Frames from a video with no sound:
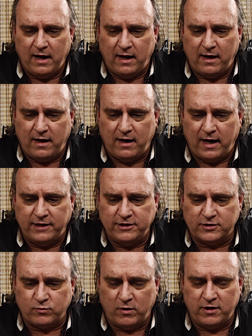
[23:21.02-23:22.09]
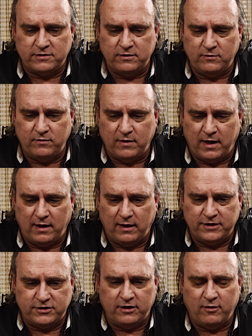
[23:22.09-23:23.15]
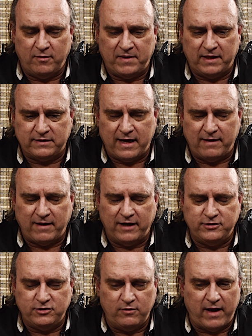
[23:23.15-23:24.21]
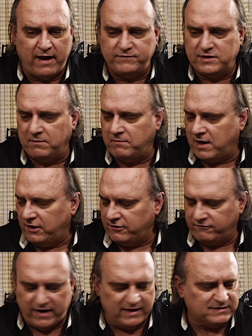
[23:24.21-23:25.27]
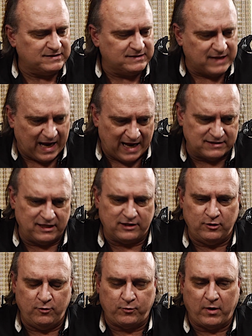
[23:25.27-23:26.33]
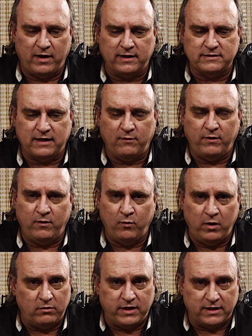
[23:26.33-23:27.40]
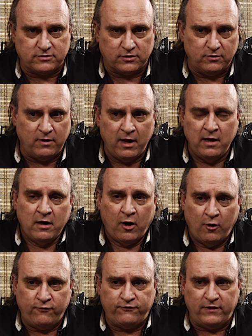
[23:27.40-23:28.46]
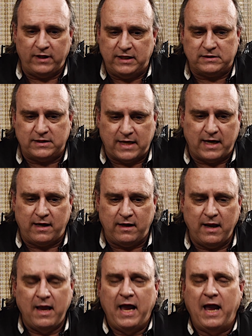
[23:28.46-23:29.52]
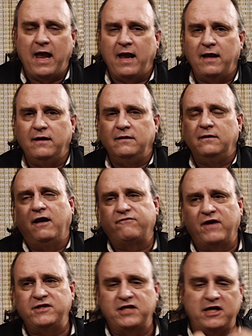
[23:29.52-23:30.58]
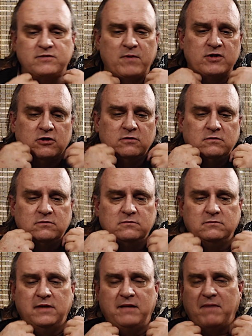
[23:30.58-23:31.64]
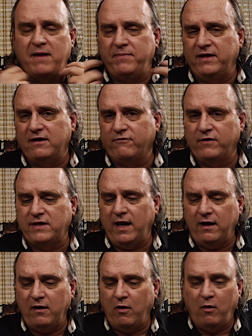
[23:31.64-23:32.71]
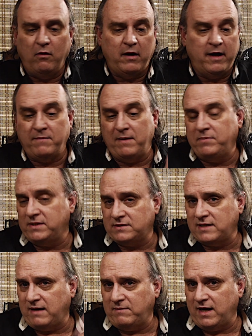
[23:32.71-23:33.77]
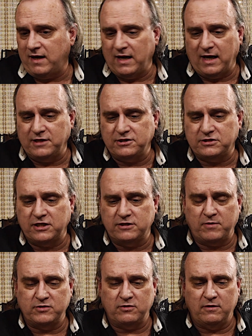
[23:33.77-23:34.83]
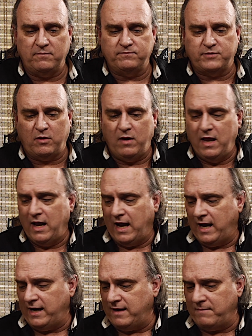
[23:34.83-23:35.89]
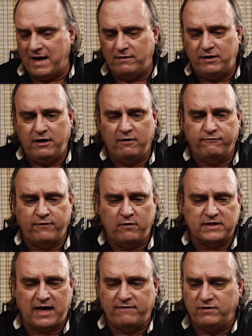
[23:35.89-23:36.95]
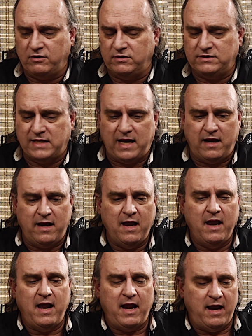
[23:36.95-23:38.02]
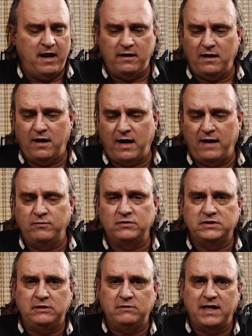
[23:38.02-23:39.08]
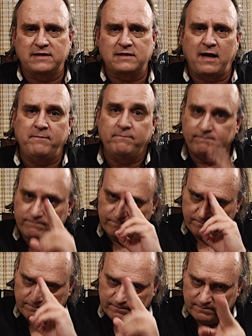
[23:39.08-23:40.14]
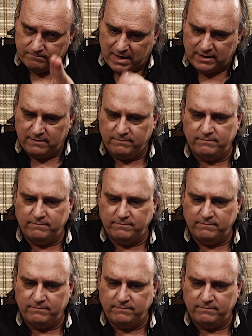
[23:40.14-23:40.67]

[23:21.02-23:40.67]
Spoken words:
I just wanted to let you know about that. I do have some other fantastic new products that we will get to, hopefully today. And if I change my shirt, it might be a different day, or it might be the same day, and I just changed my shirt. So I am out of here, folks. Have a good day, and I will see you next time. Bye.